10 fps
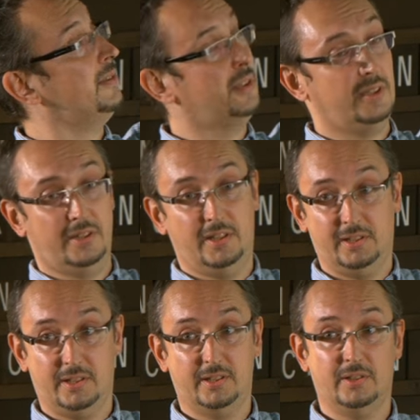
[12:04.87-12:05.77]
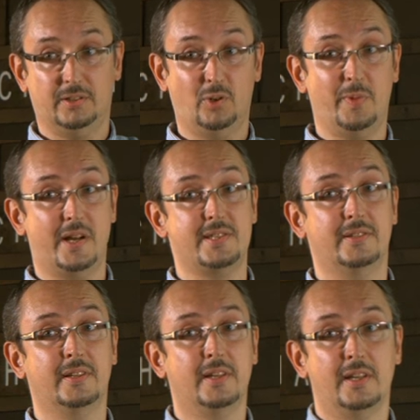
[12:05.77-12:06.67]
is most available,
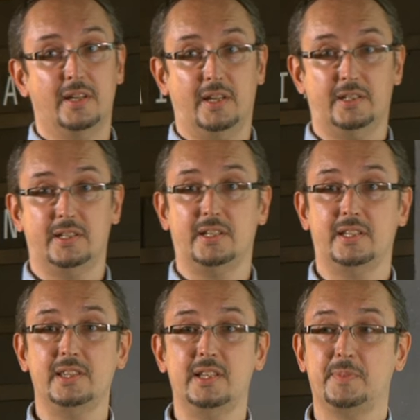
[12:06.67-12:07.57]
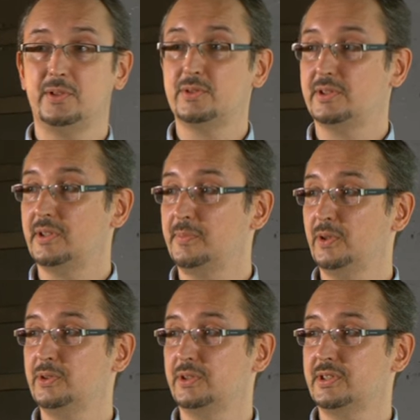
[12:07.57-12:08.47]
is very objective, because it
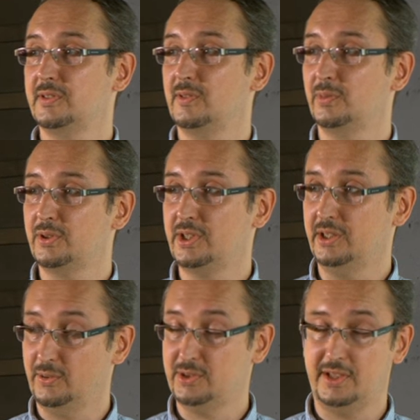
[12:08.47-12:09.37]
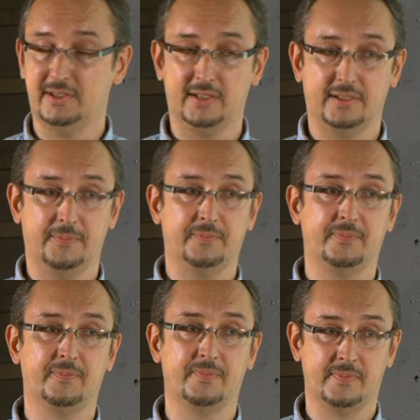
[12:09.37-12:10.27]
appeared and no one will
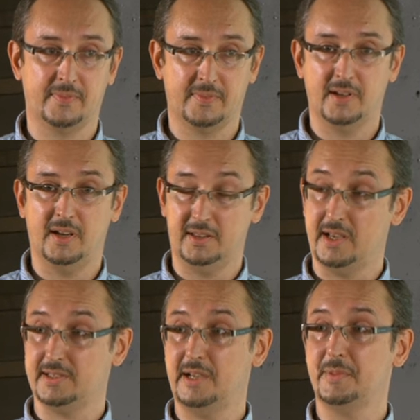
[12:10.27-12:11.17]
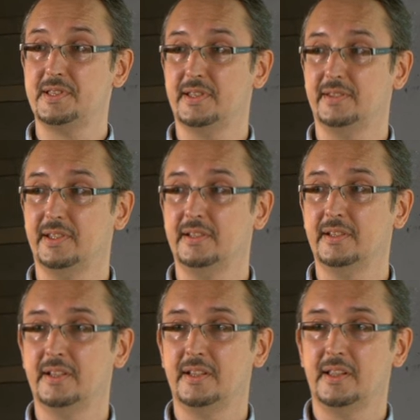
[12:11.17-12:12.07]
ever remove it. You can always look
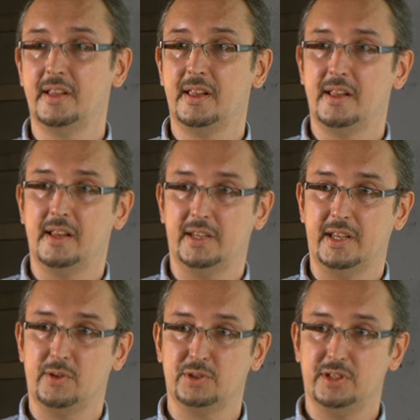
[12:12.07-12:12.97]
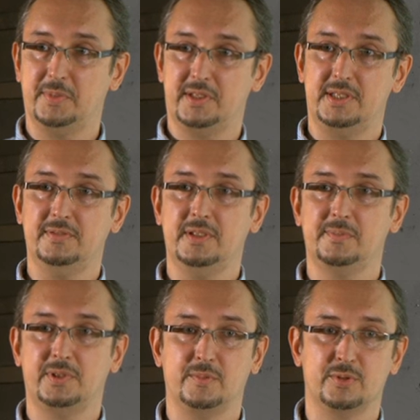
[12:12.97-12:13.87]
at it, I learned one thing new, look
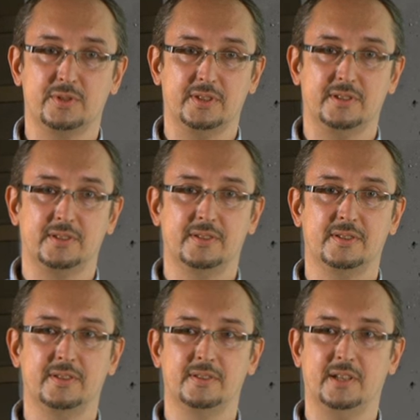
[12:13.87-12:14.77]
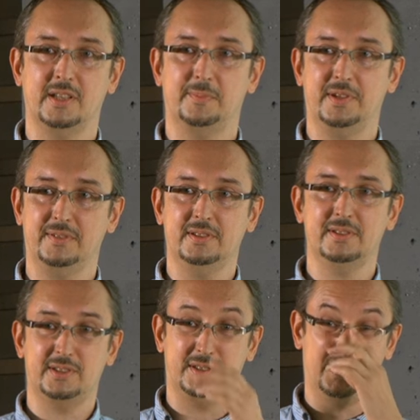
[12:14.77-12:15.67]
again. It's
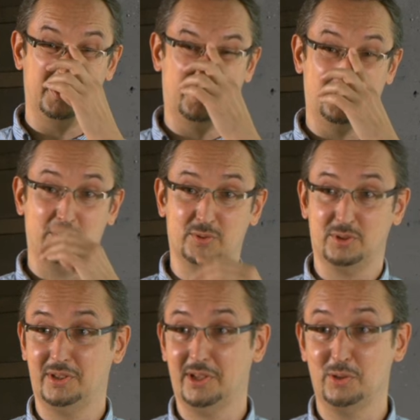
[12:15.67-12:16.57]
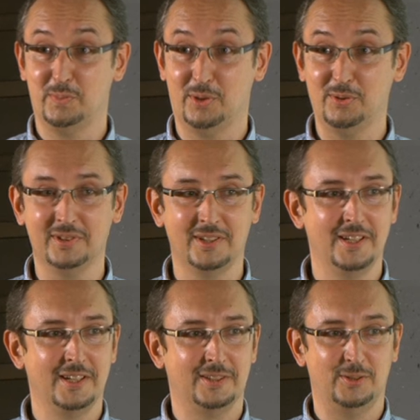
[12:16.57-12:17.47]
always there. And it's more and
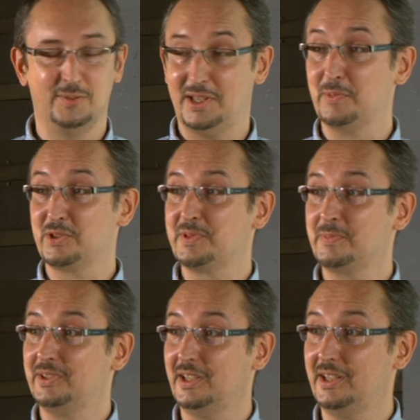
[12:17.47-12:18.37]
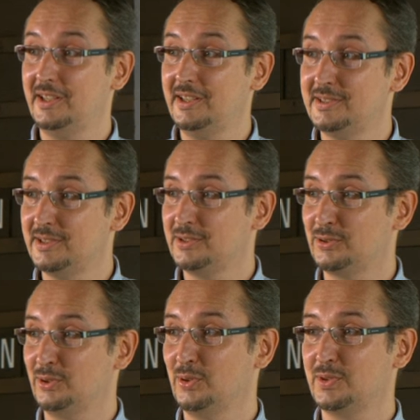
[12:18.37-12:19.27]
more, and it's at the
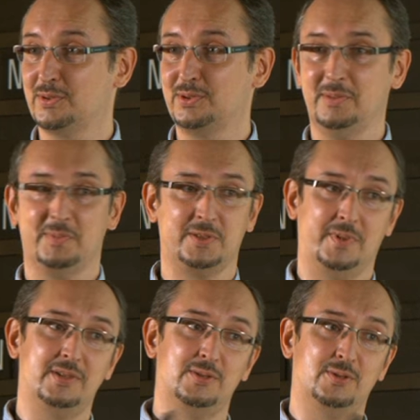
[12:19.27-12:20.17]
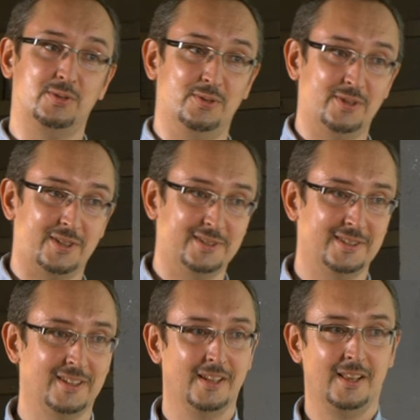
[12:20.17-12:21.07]
moment when
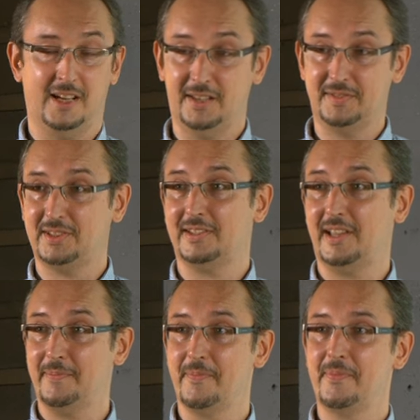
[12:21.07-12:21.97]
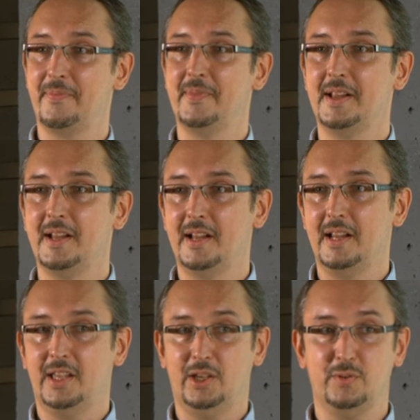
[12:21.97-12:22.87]
generated reflects were
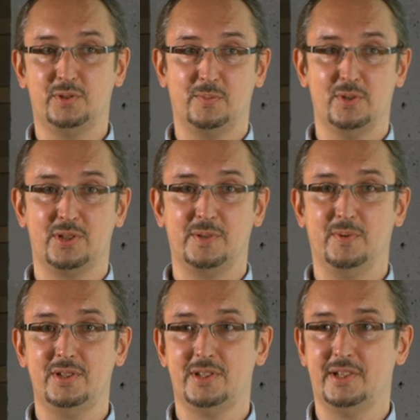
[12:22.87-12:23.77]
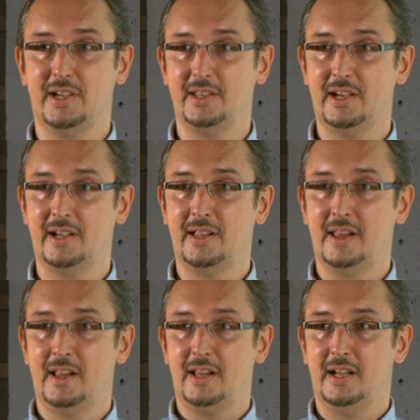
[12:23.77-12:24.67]
very much such a straightforward section of
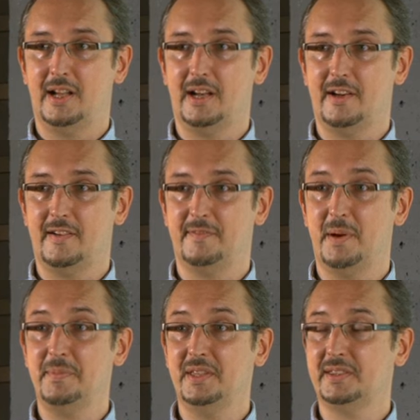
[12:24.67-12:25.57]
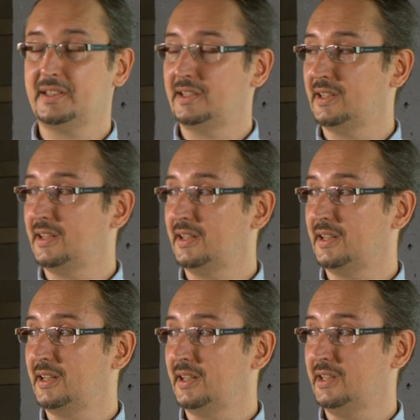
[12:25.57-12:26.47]
the cryptocurrency market. We usually find
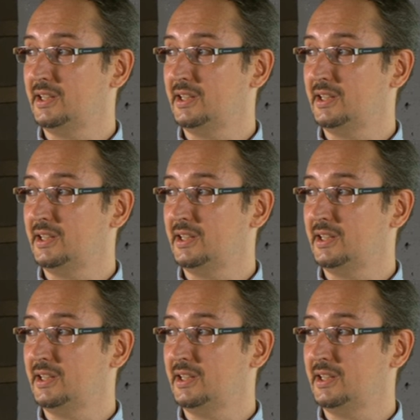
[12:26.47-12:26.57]
out in